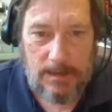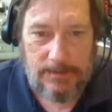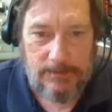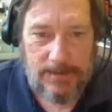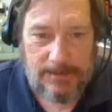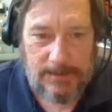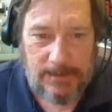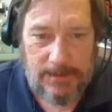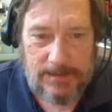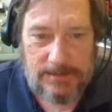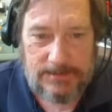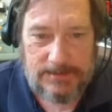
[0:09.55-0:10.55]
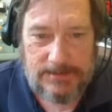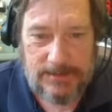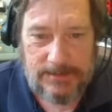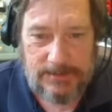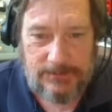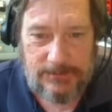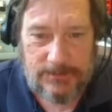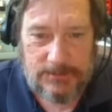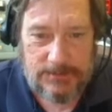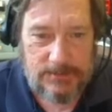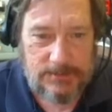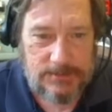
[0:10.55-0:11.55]
In my class, at the
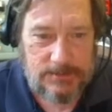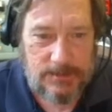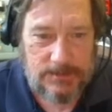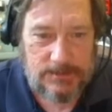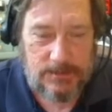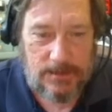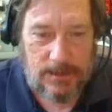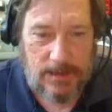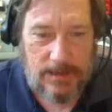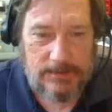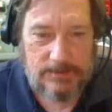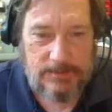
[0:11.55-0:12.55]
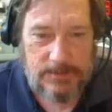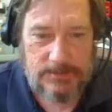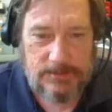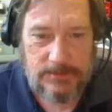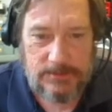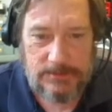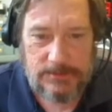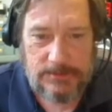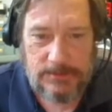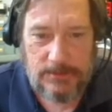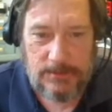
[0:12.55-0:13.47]
first of the semester, I asked my students